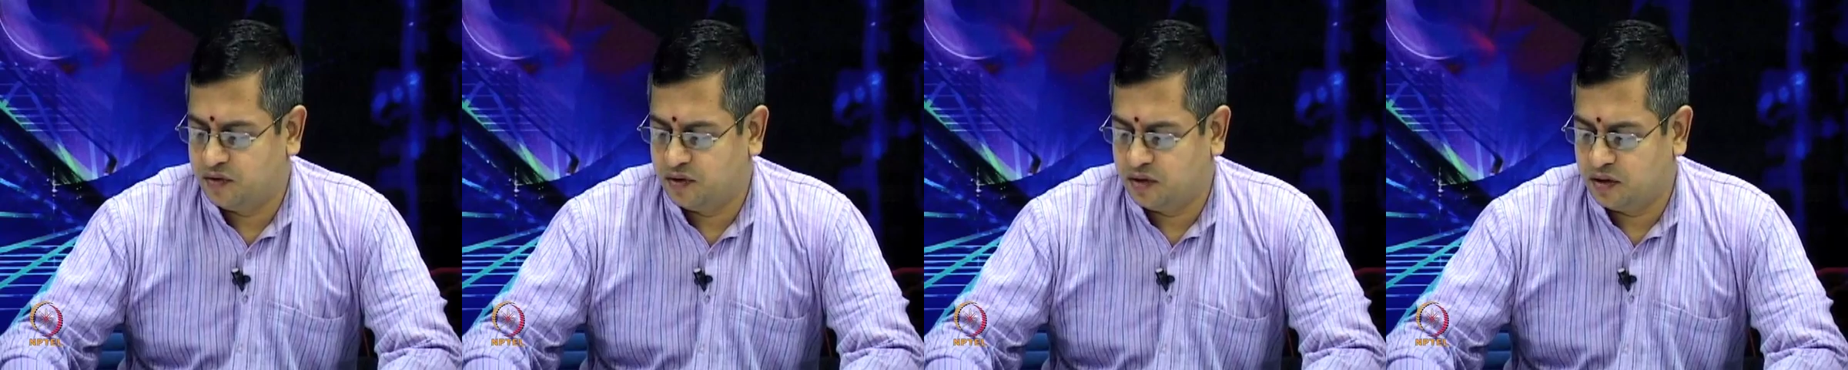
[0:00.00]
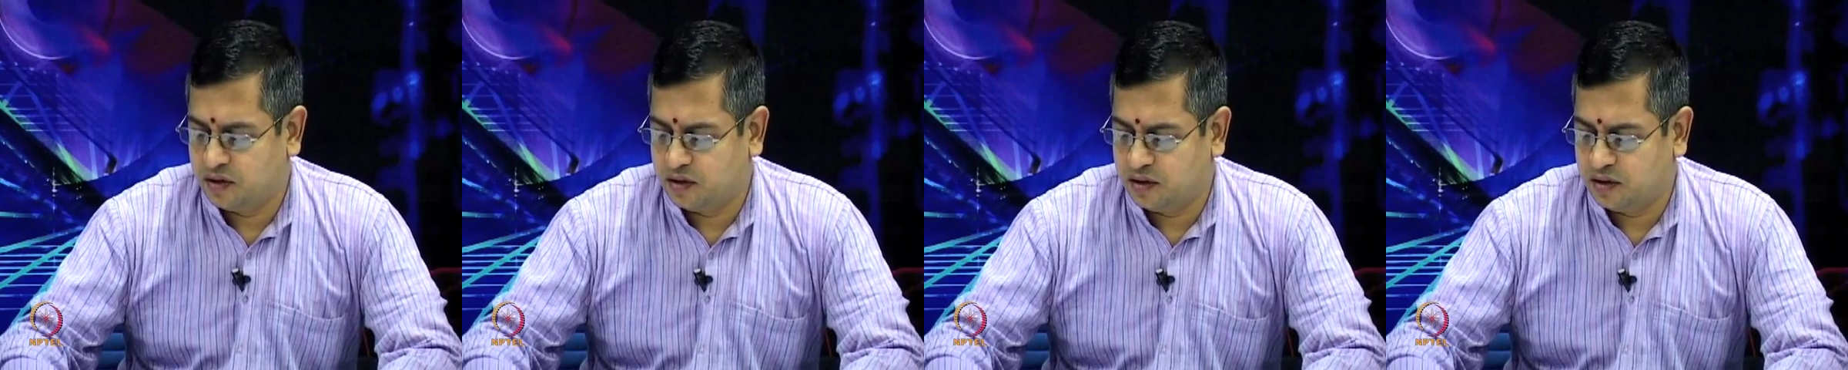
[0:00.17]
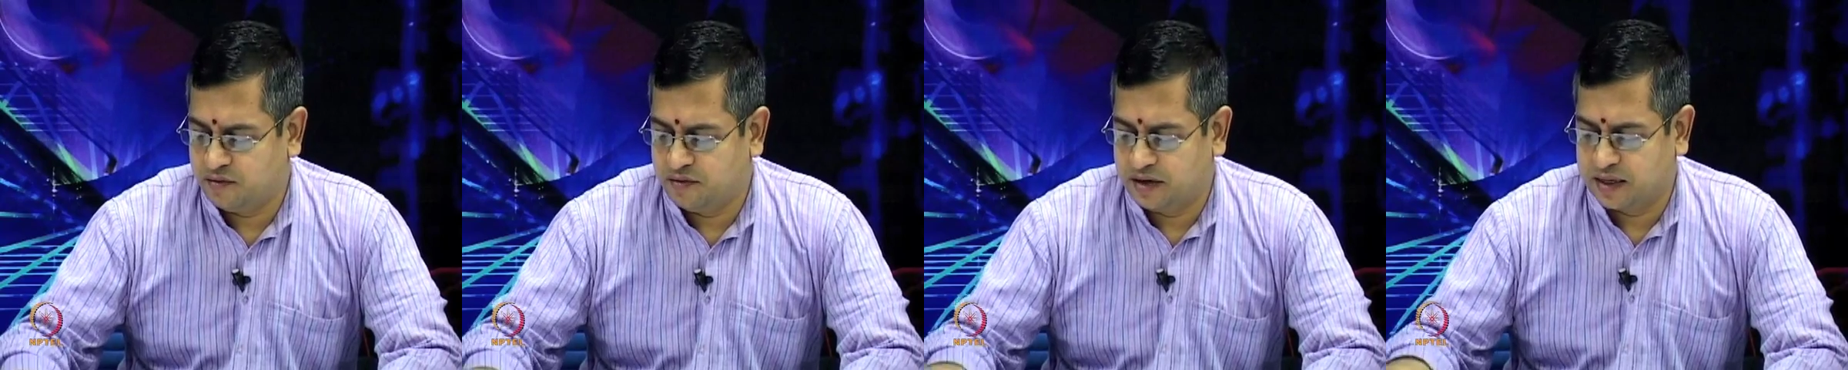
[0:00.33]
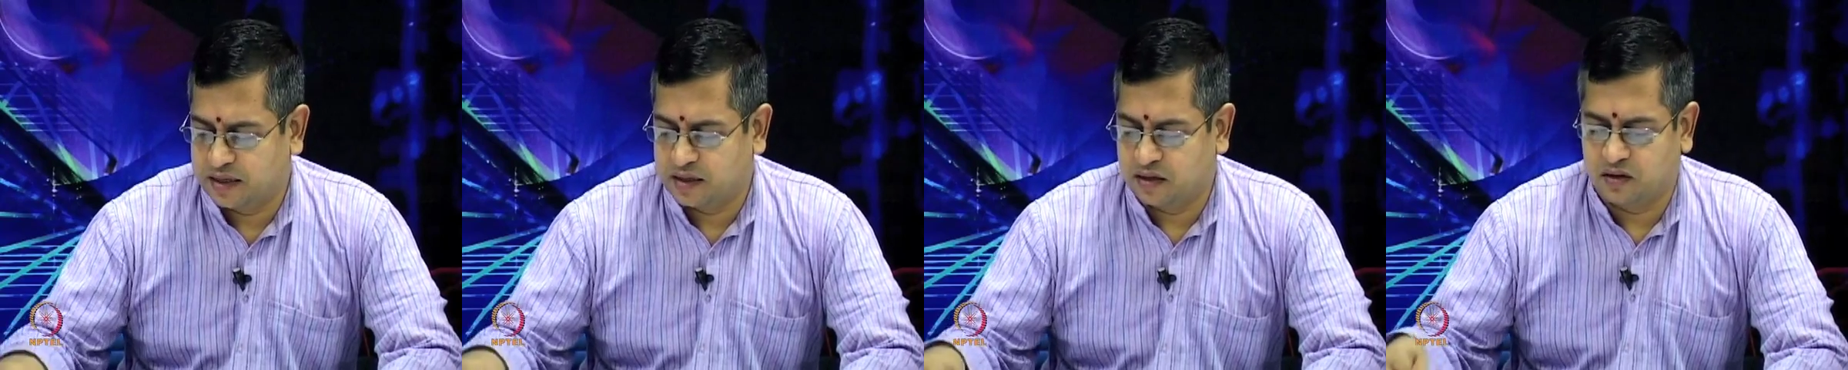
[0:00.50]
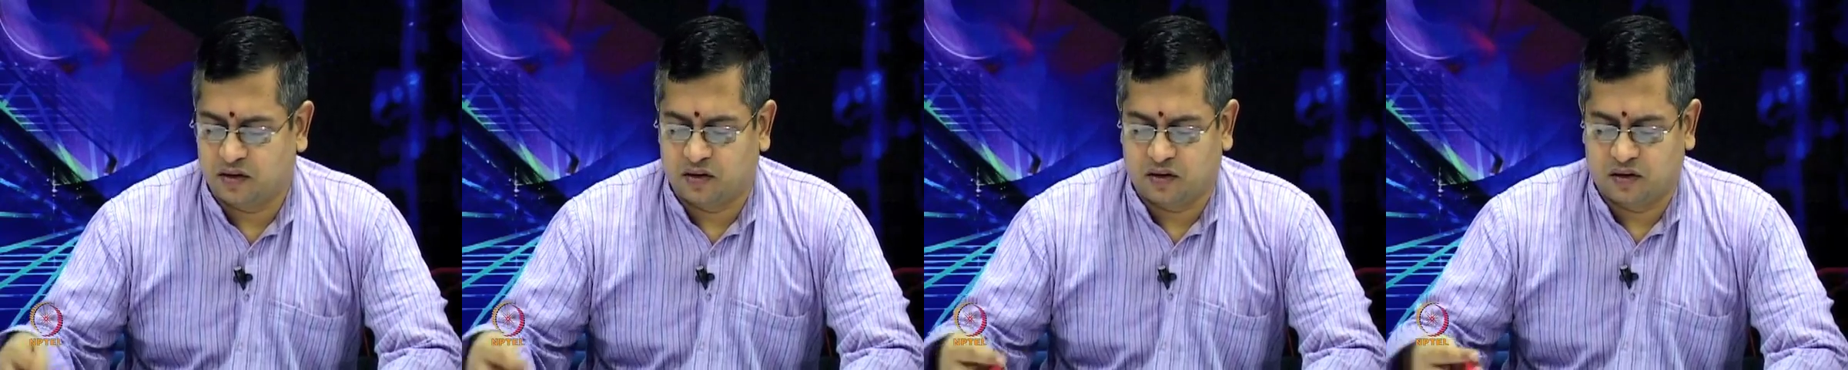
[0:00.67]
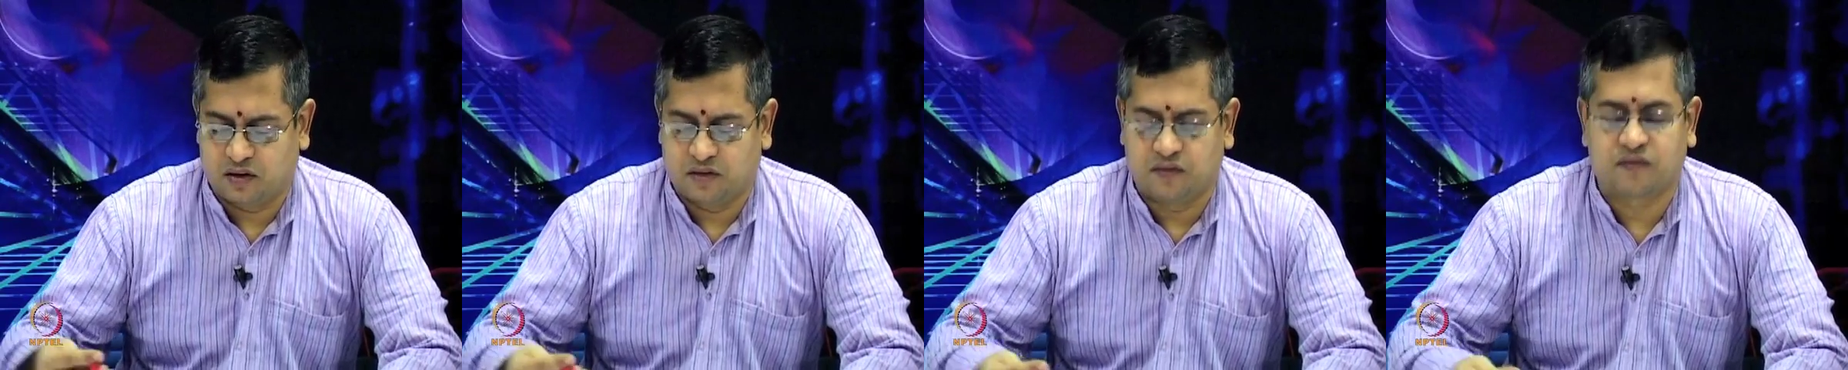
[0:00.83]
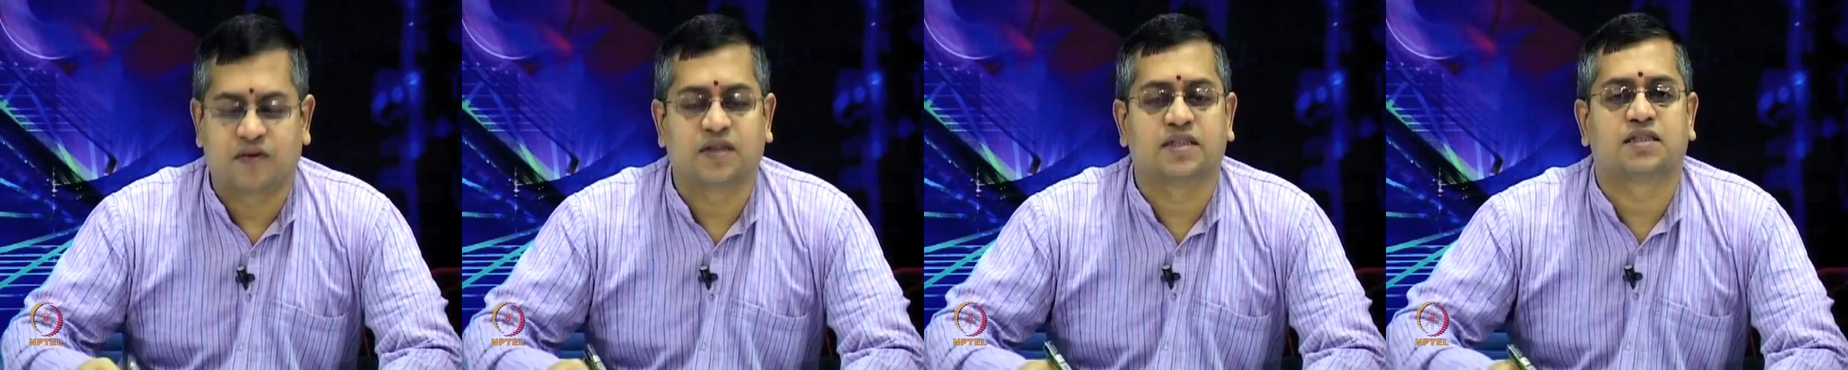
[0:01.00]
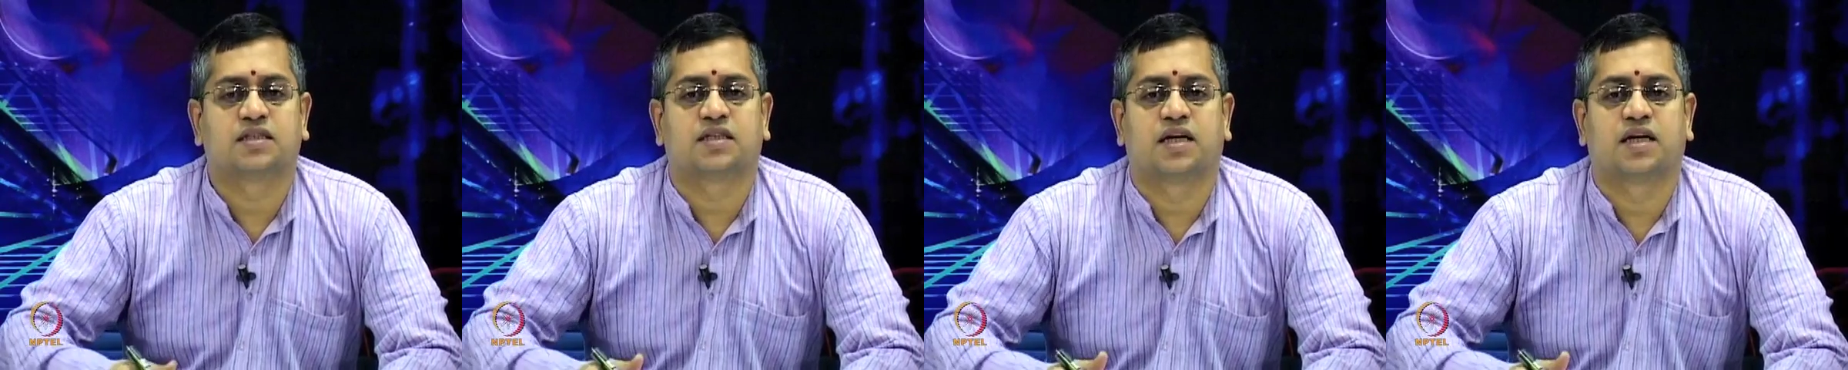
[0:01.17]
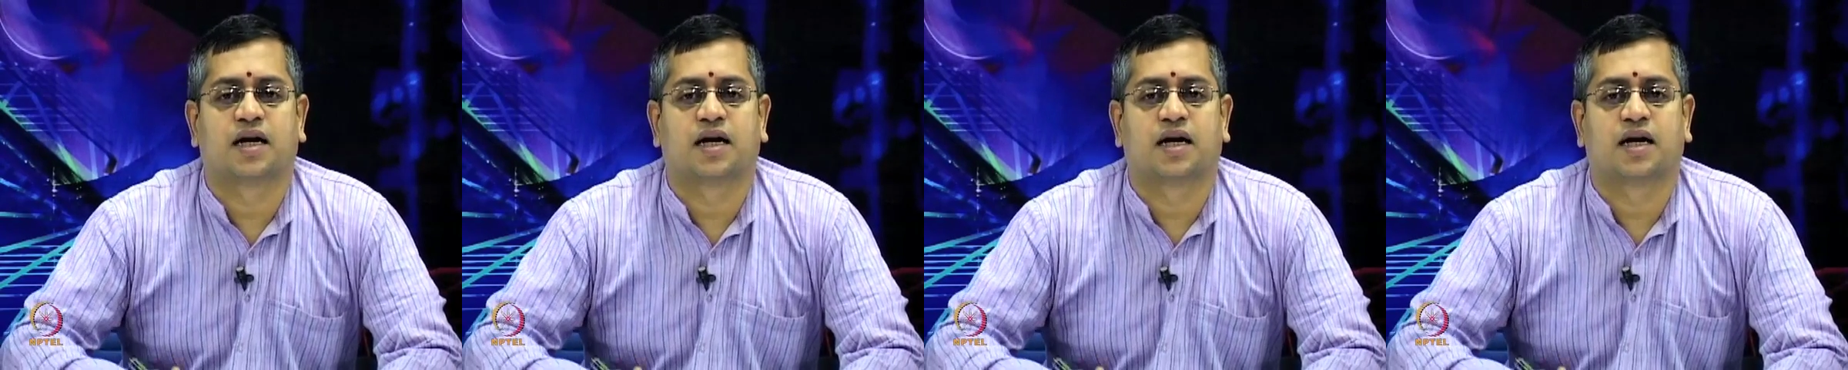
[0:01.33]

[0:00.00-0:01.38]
a vector or first